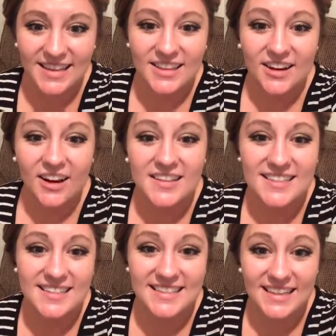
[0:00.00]
There are
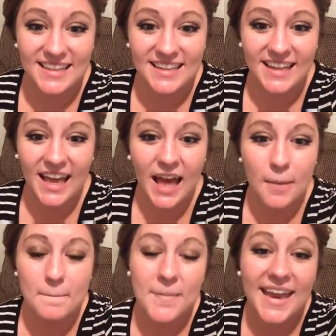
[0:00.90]
still
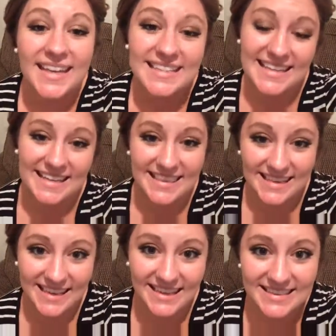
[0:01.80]
amazing
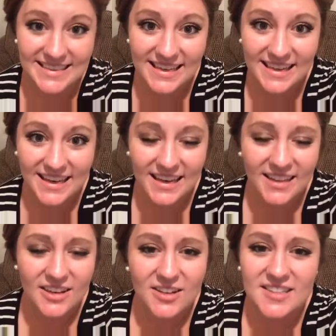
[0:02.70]
things.
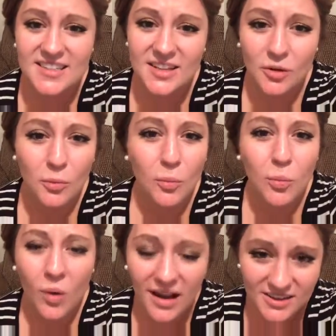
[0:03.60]
There are still
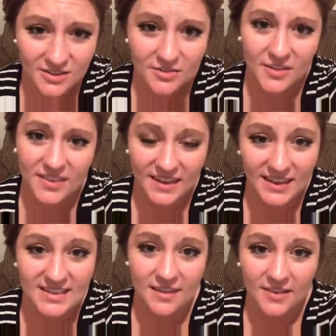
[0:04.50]
wonderful
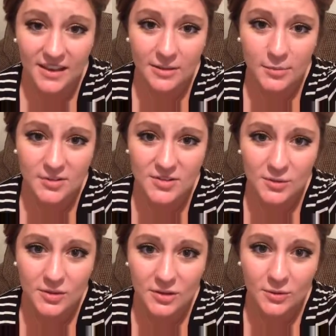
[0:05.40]
things available
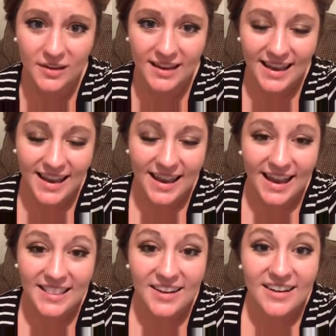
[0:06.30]
to you.
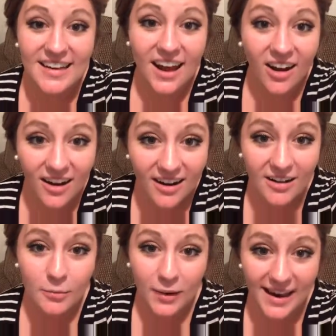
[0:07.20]
And there
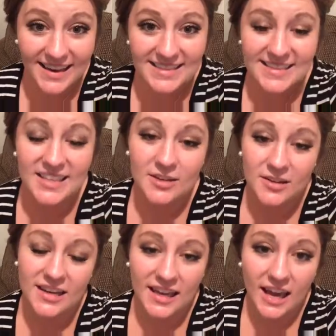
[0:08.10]
are ways that
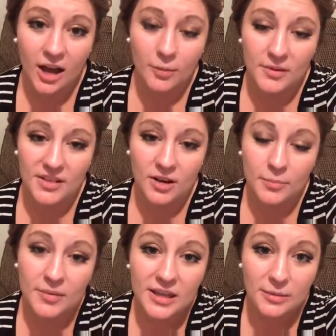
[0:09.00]
you can get help, and there
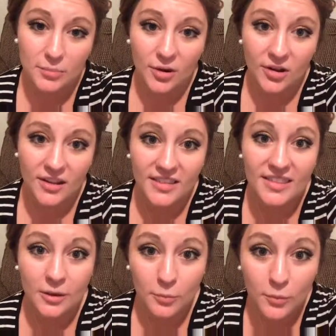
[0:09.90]
are people
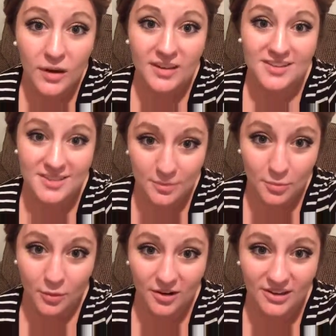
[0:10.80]
that will
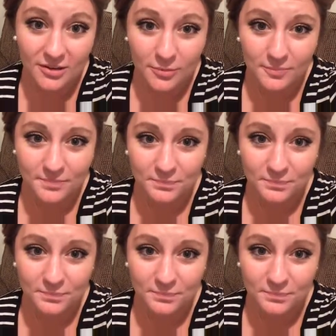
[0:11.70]
support you.